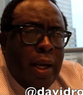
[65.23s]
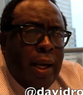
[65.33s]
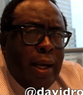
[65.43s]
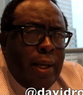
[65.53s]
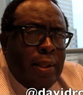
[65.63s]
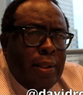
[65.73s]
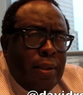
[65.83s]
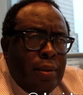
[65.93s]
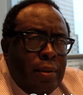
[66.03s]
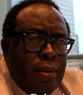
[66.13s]
And
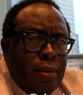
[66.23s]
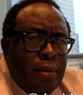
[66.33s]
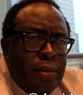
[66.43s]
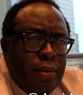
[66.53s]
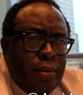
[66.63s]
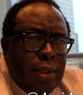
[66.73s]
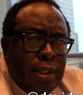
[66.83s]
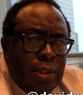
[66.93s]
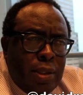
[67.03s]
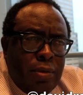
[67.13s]
that
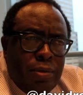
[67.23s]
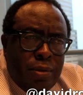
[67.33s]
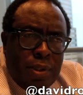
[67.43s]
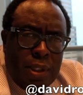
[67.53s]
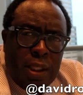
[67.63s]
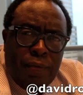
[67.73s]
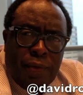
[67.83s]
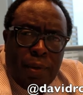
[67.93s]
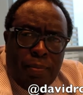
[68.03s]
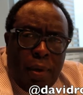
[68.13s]
is a
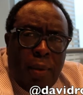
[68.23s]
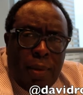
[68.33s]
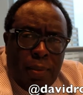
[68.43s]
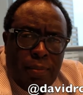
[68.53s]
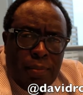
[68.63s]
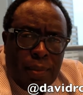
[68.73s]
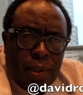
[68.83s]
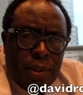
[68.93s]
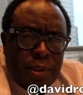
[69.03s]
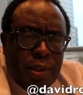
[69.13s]
significant problem,
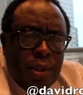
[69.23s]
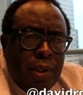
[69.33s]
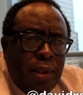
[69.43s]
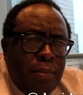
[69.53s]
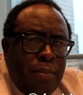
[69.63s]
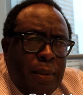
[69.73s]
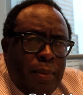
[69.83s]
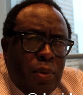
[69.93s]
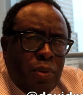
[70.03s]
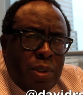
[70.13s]
because
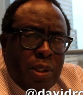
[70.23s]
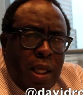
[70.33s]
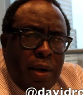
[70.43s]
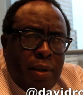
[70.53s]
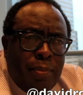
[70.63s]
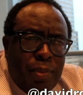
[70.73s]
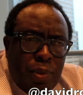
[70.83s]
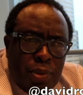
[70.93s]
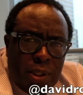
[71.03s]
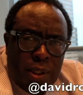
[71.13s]
people who start
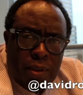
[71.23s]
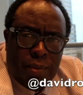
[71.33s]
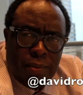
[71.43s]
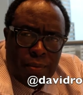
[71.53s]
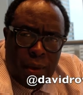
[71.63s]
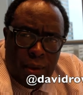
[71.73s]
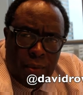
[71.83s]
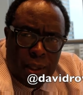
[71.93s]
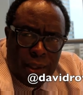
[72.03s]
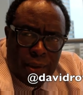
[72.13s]
abusing
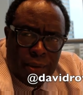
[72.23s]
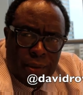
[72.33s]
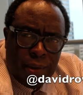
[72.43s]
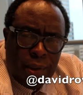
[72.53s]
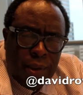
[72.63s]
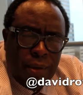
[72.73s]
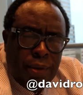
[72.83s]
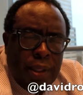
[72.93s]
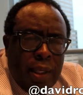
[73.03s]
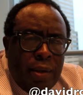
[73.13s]
marijuana
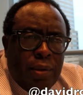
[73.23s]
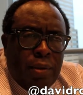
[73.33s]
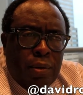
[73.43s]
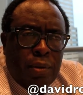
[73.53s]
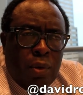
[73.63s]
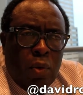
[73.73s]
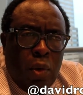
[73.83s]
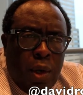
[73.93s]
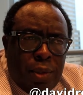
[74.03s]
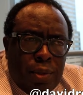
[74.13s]
then go
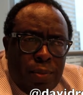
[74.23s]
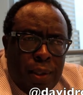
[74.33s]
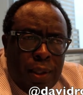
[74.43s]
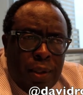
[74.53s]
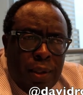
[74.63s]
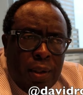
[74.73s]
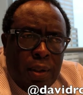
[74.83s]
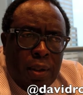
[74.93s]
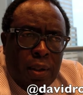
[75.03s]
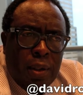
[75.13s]
on to be
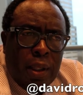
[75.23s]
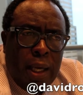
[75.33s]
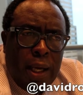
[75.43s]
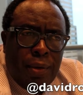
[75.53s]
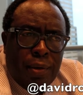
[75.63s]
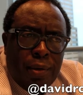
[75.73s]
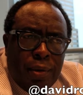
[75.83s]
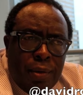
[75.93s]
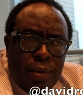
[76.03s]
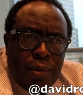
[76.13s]
either
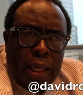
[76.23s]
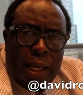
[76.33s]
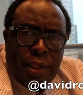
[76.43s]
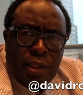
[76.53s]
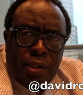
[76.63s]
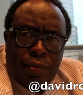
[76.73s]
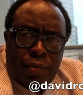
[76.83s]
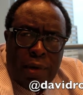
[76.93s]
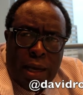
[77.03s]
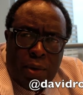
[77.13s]
addicts of
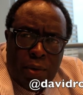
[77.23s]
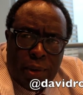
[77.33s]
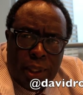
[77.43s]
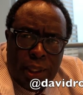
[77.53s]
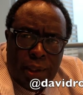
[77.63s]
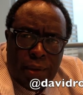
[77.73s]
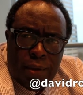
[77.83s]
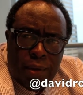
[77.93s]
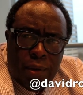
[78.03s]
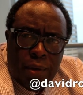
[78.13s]
crack cocaine
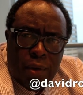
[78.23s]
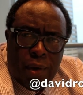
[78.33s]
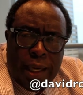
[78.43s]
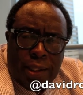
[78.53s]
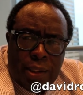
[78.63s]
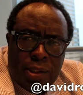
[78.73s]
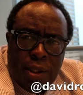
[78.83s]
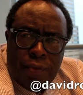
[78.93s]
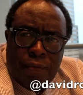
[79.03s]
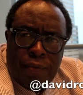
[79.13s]
or addicts
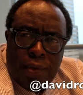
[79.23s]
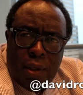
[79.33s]
of